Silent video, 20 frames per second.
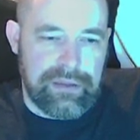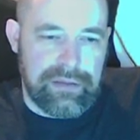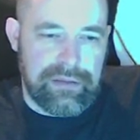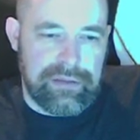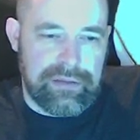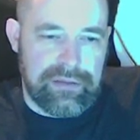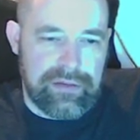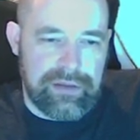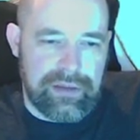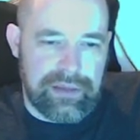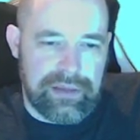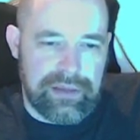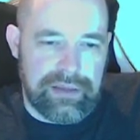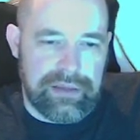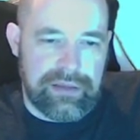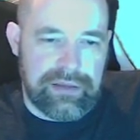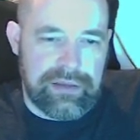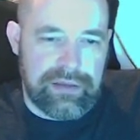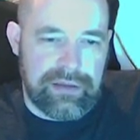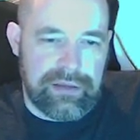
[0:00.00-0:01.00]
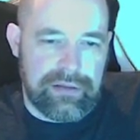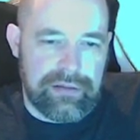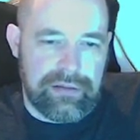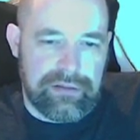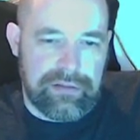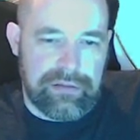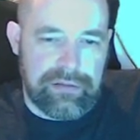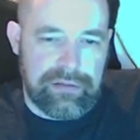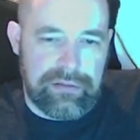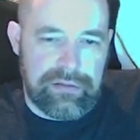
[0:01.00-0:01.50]
Take
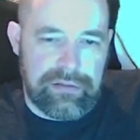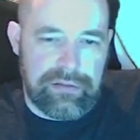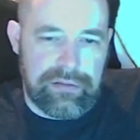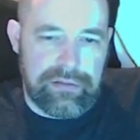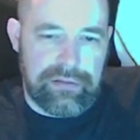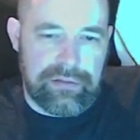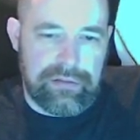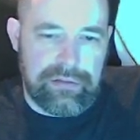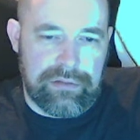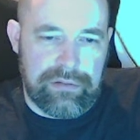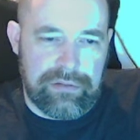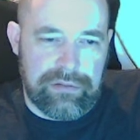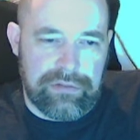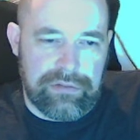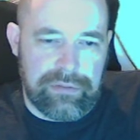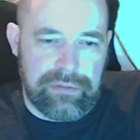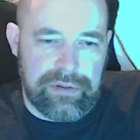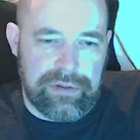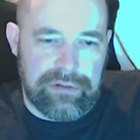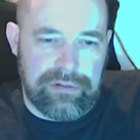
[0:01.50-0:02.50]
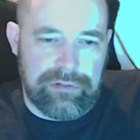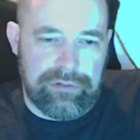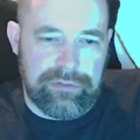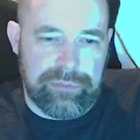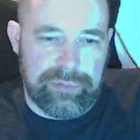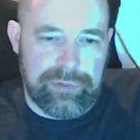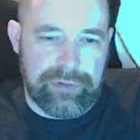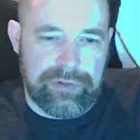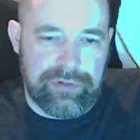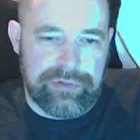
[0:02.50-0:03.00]
12
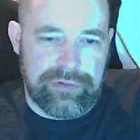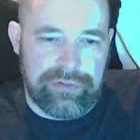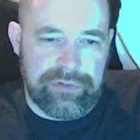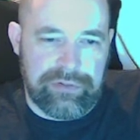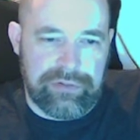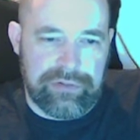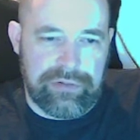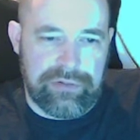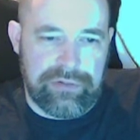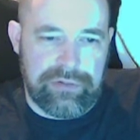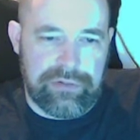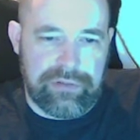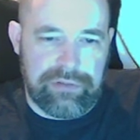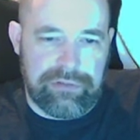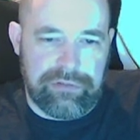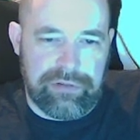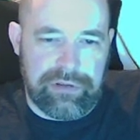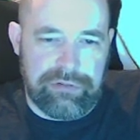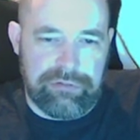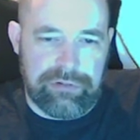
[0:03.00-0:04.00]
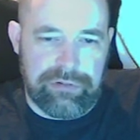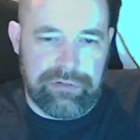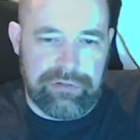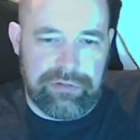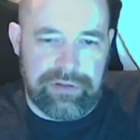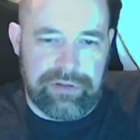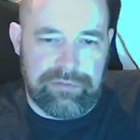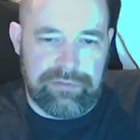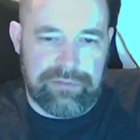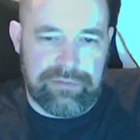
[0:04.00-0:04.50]
plus 3 root
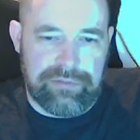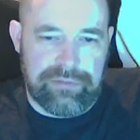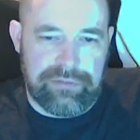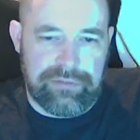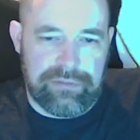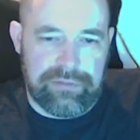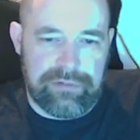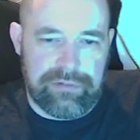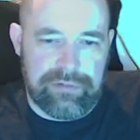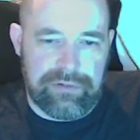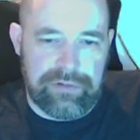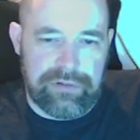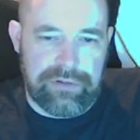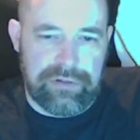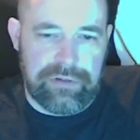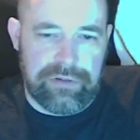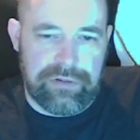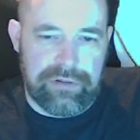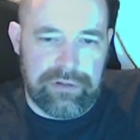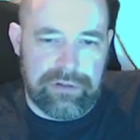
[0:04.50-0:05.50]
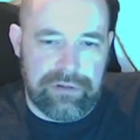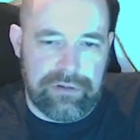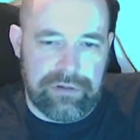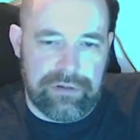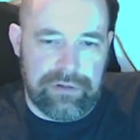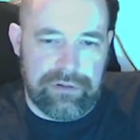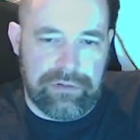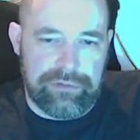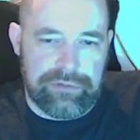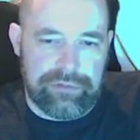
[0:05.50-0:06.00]
7
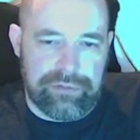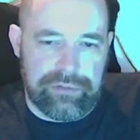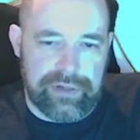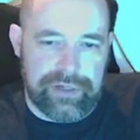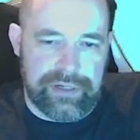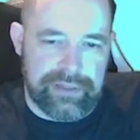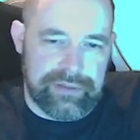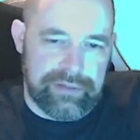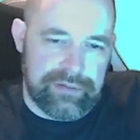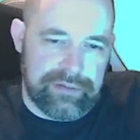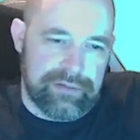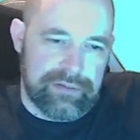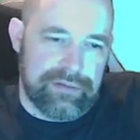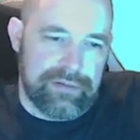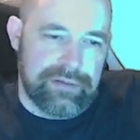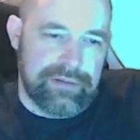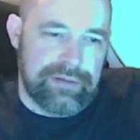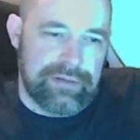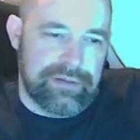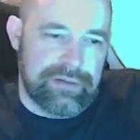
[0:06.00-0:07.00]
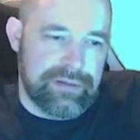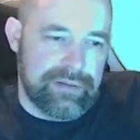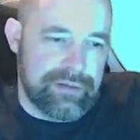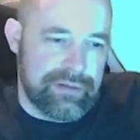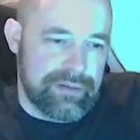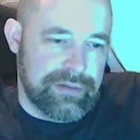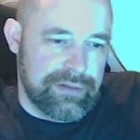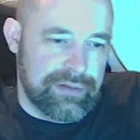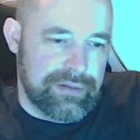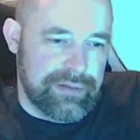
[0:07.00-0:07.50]
all squared,
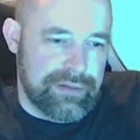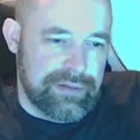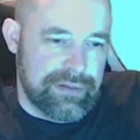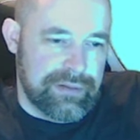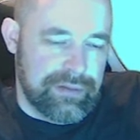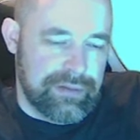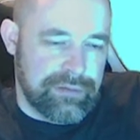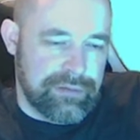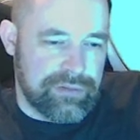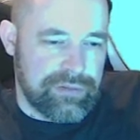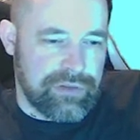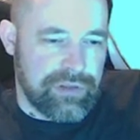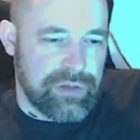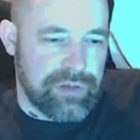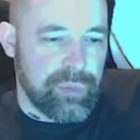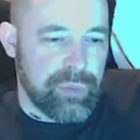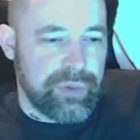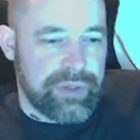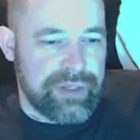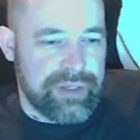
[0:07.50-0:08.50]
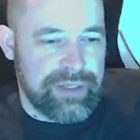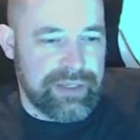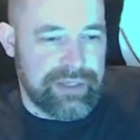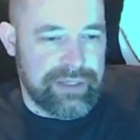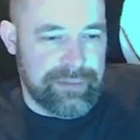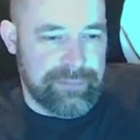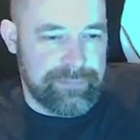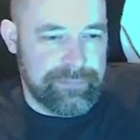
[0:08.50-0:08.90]
which is going to be,